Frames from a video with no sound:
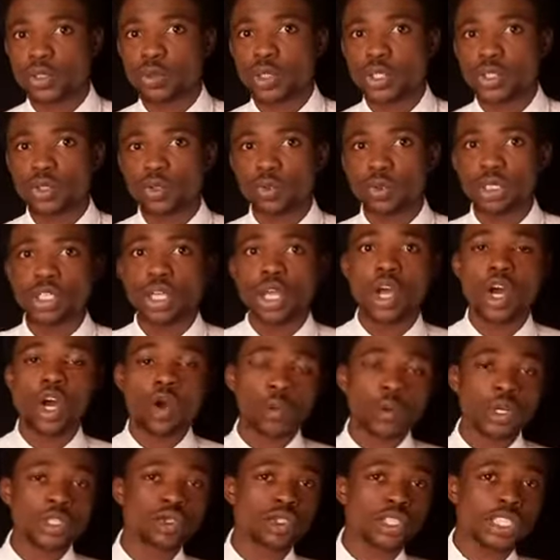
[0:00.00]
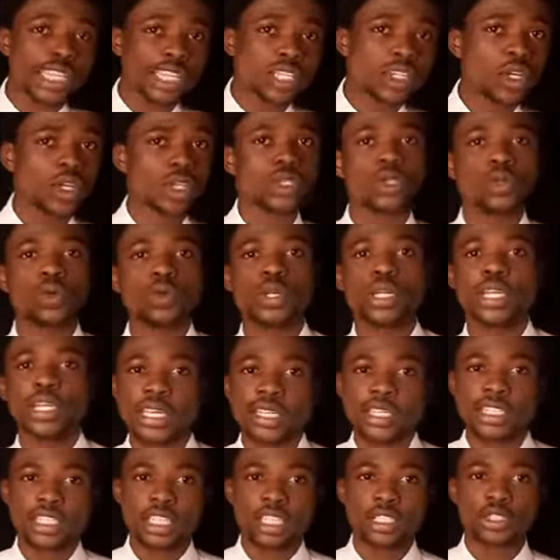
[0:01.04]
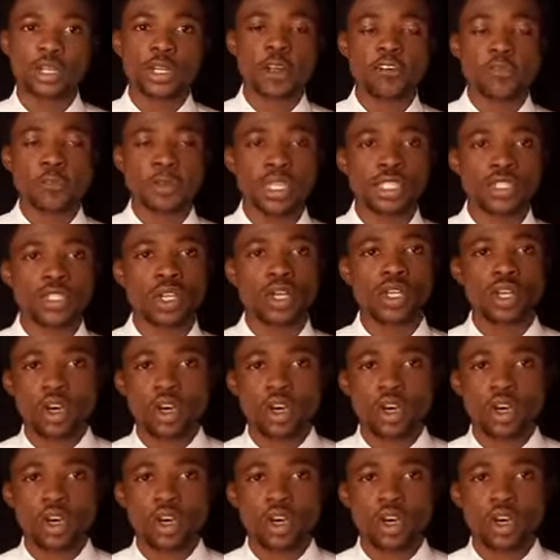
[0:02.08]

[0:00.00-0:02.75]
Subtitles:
wants to gain control in the central government